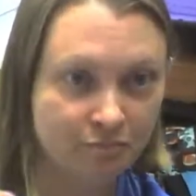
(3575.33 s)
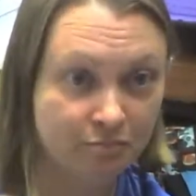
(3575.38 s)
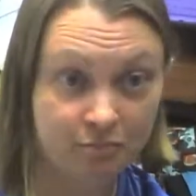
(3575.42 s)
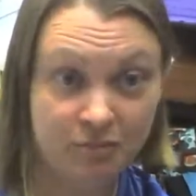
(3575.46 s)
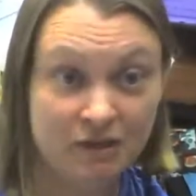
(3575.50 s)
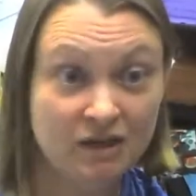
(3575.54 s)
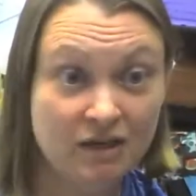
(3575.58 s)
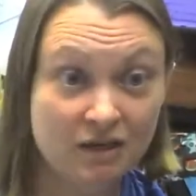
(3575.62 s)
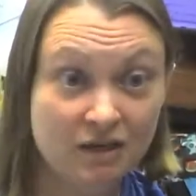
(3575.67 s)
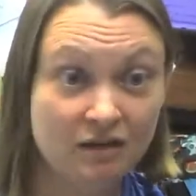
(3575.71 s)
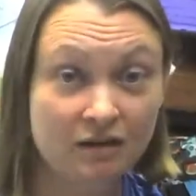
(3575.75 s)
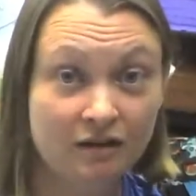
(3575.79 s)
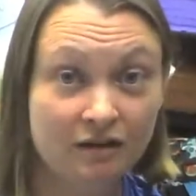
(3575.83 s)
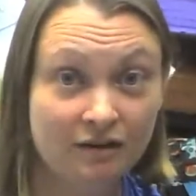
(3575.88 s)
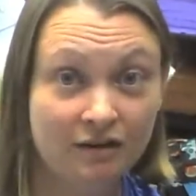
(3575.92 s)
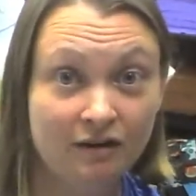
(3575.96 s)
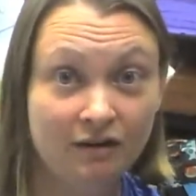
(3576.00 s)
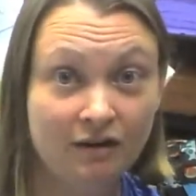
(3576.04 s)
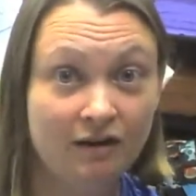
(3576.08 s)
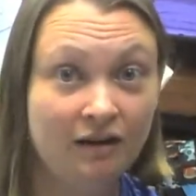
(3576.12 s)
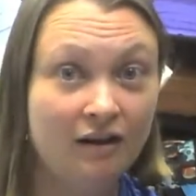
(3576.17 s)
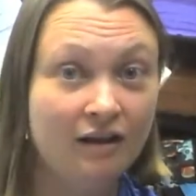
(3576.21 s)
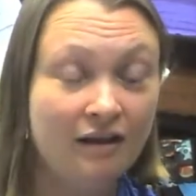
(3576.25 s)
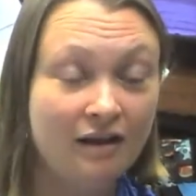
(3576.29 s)
be
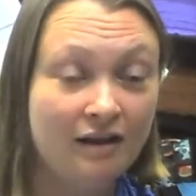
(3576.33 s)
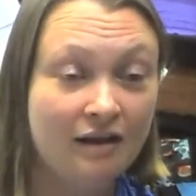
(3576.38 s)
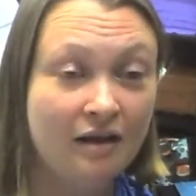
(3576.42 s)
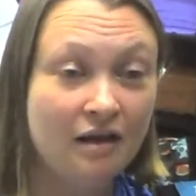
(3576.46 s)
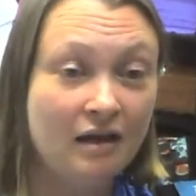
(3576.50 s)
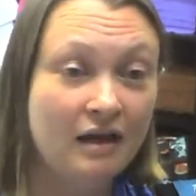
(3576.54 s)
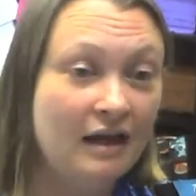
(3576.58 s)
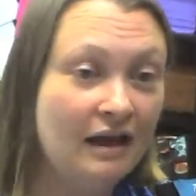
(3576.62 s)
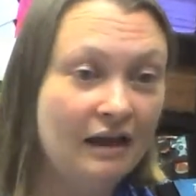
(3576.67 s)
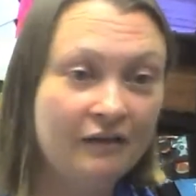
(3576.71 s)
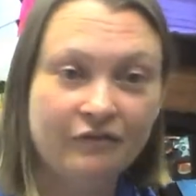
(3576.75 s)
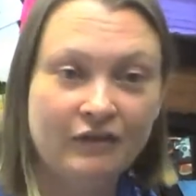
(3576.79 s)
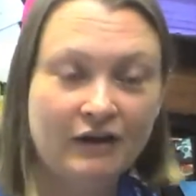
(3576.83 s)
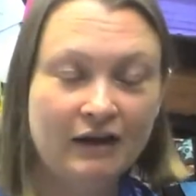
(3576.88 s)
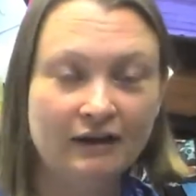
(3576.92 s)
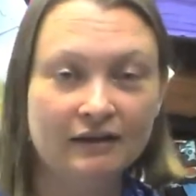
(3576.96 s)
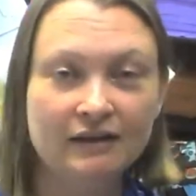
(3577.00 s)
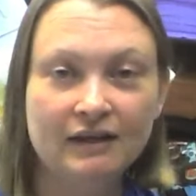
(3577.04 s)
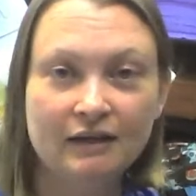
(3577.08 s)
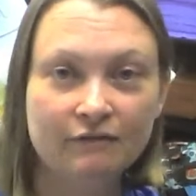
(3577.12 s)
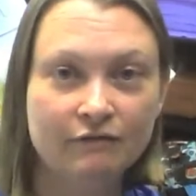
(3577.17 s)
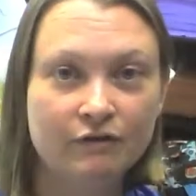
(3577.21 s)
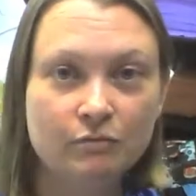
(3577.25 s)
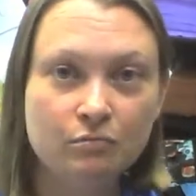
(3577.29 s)
here at that
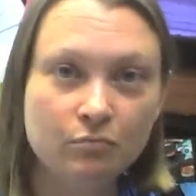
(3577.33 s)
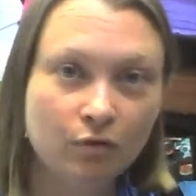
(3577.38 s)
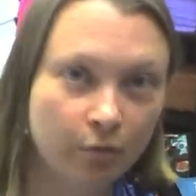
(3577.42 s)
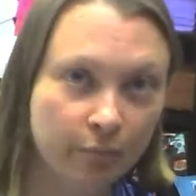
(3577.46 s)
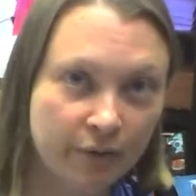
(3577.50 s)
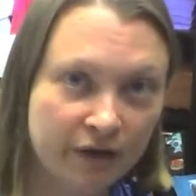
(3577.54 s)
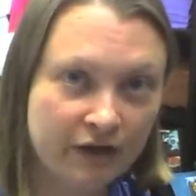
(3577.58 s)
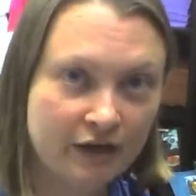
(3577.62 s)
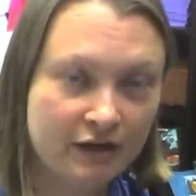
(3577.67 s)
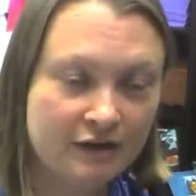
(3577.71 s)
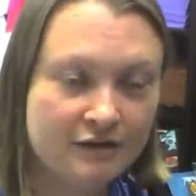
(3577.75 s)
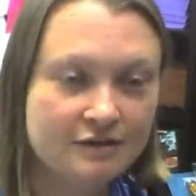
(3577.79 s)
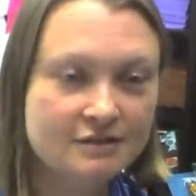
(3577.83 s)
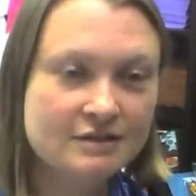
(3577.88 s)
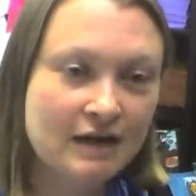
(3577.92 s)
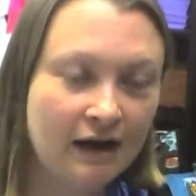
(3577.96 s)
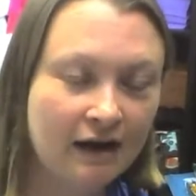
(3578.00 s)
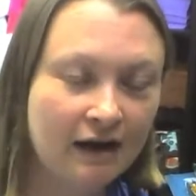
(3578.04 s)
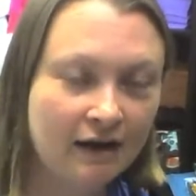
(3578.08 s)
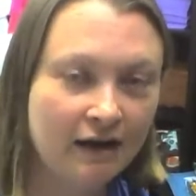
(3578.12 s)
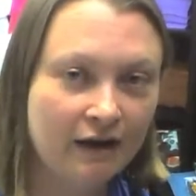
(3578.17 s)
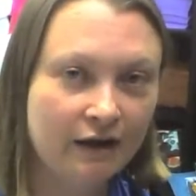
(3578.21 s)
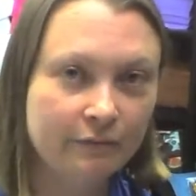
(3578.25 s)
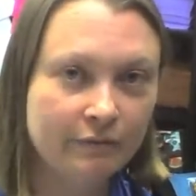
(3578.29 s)
given moment in
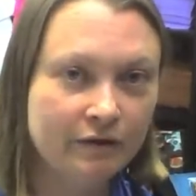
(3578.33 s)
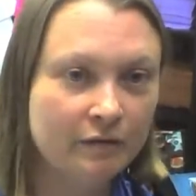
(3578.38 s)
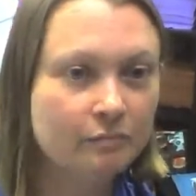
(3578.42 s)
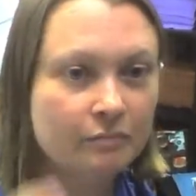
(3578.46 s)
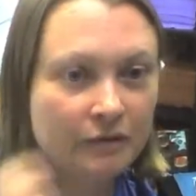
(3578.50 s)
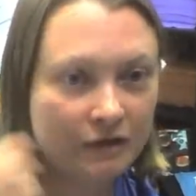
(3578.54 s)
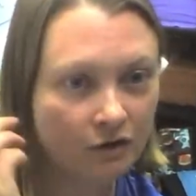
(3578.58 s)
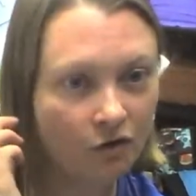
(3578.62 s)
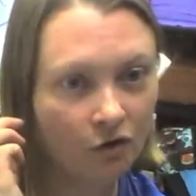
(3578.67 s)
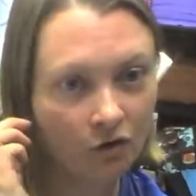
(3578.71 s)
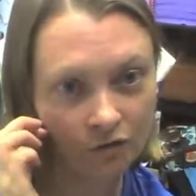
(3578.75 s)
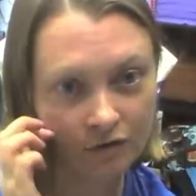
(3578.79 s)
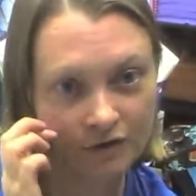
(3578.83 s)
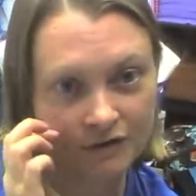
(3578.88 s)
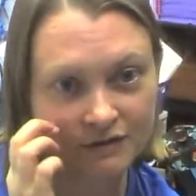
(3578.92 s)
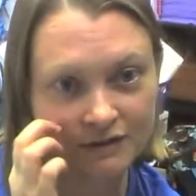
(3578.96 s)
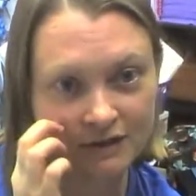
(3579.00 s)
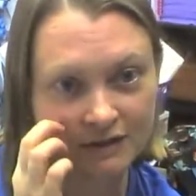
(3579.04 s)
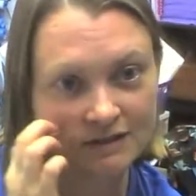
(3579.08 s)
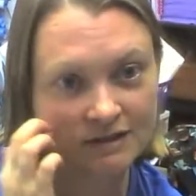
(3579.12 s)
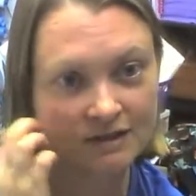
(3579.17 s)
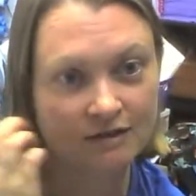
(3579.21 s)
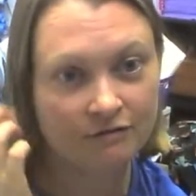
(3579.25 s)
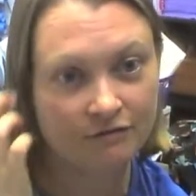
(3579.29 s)
time and be over
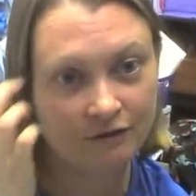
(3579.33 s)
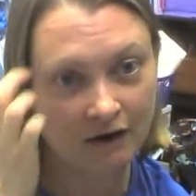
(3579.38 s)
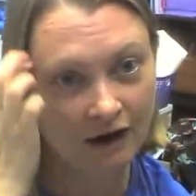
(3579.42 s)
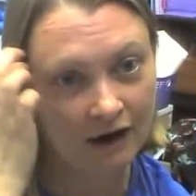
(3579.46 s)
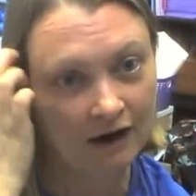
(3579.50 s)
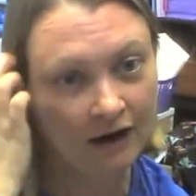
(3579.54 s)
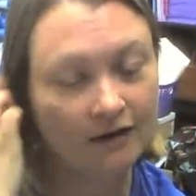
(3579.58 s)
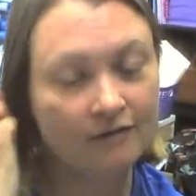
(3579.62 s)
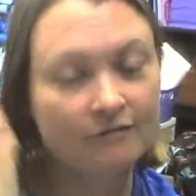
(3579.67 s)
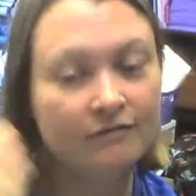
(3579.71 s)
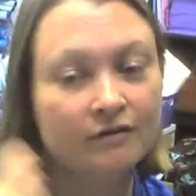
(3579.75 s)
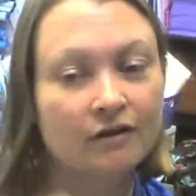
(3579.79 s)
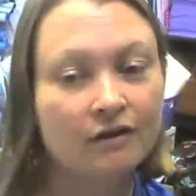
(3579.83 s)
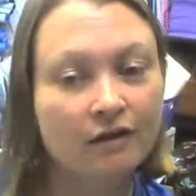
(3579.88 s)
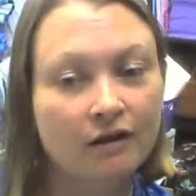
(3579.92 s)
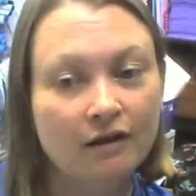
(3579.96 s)
65.